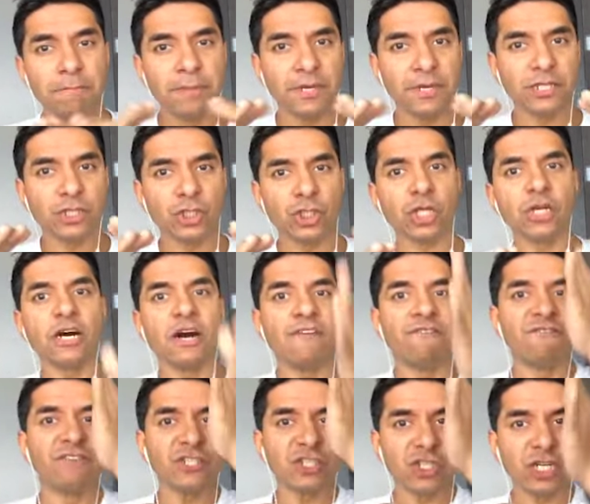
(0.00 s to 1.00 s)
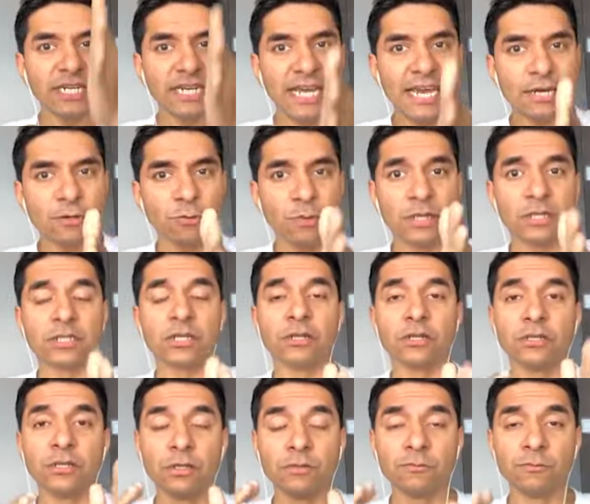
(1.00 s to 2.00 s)
Picture a fishing net with
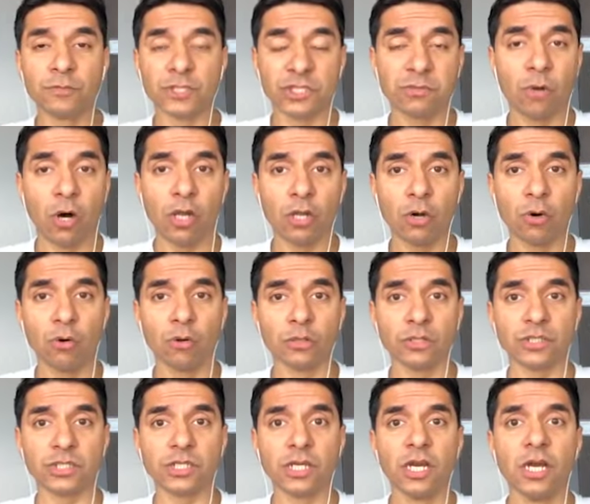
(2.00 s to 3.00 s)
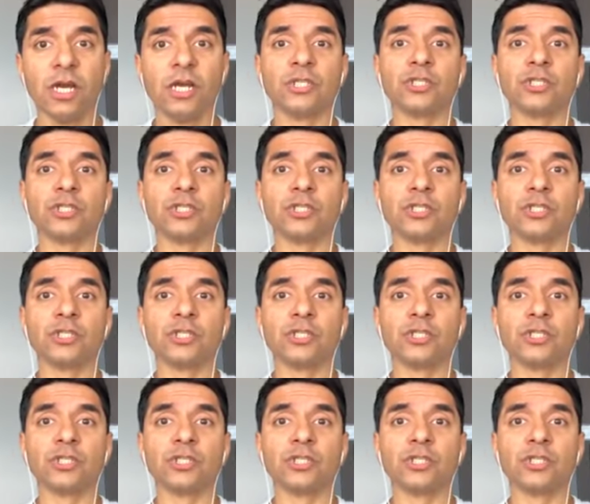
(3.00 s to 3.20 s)
small holes.